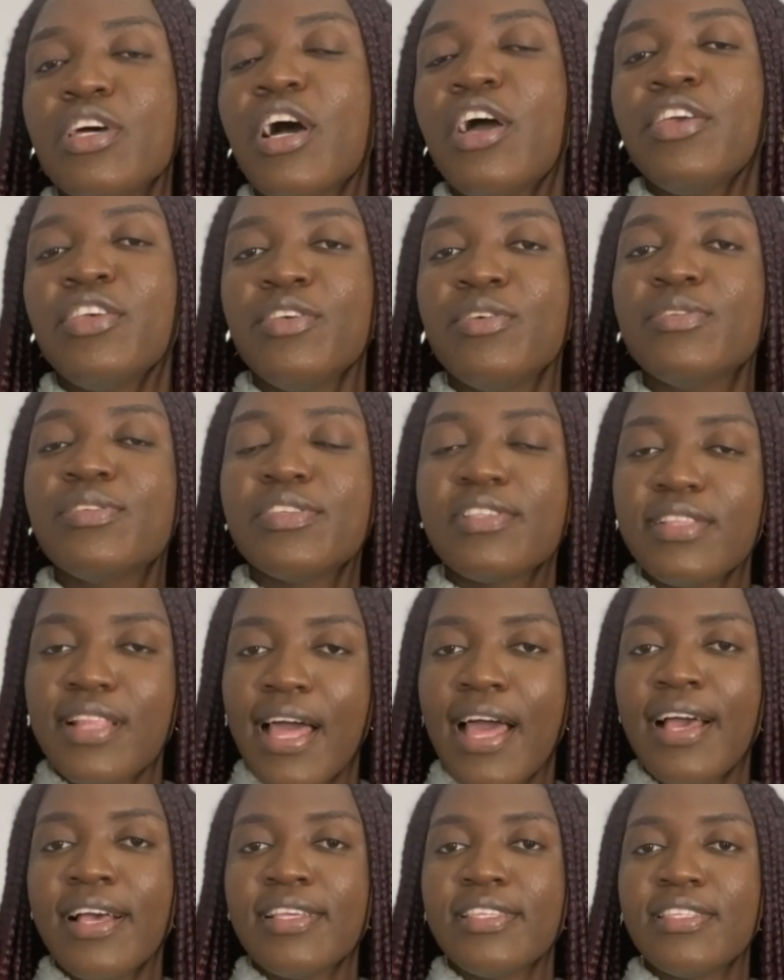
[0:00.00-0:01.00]
not use
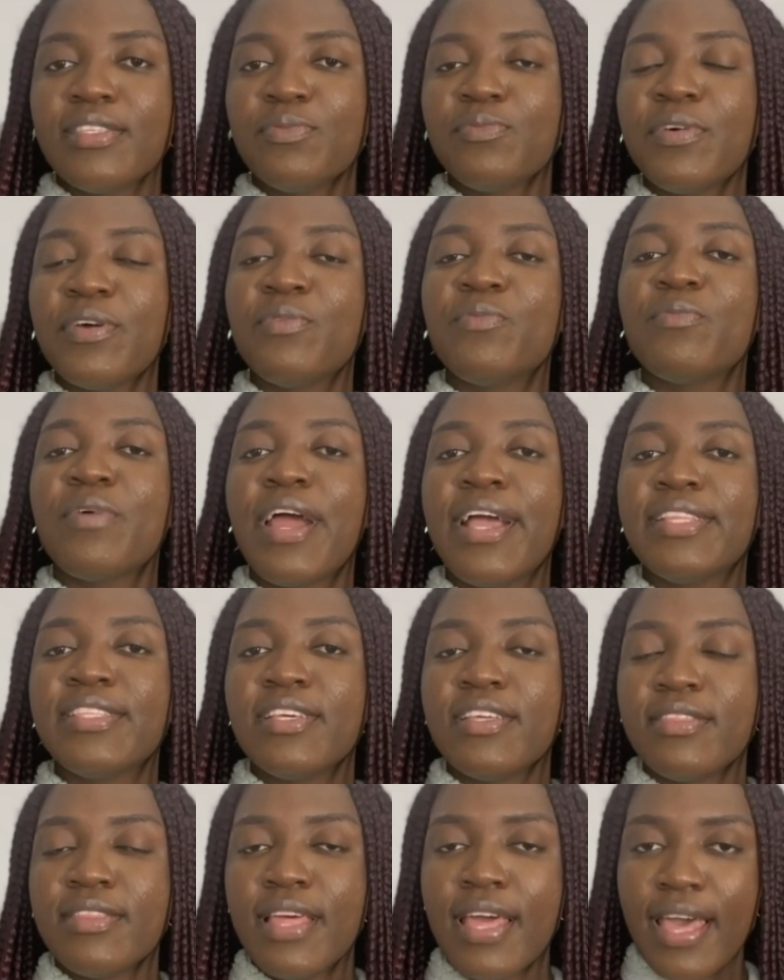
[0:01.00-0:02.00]
slangs when
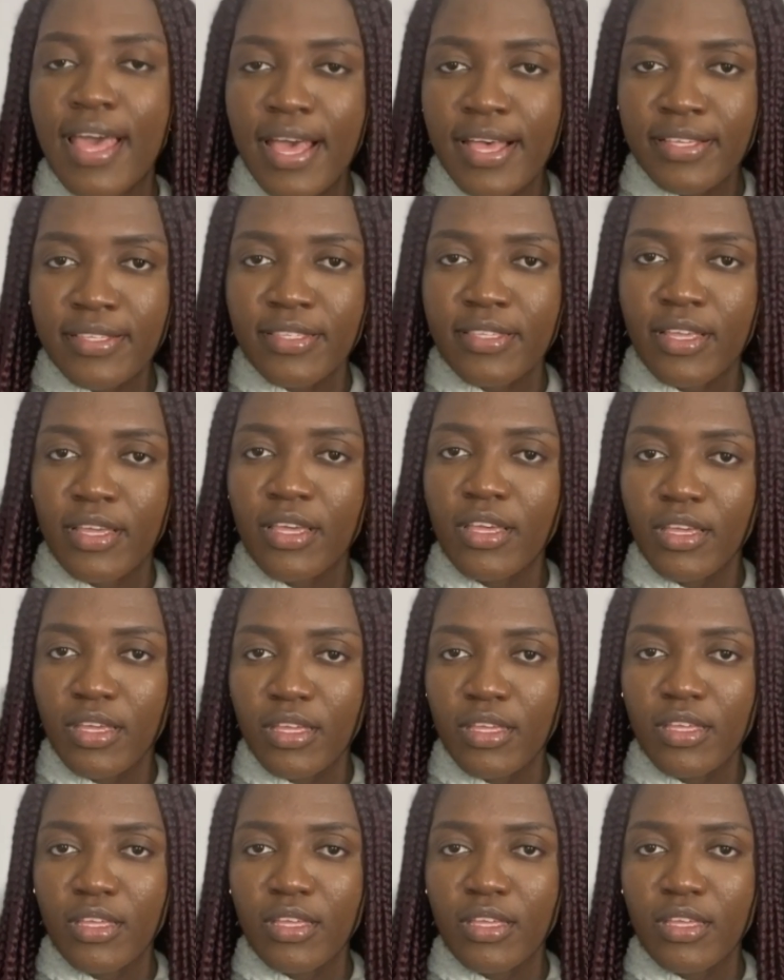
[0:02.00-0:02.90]
writing the essay.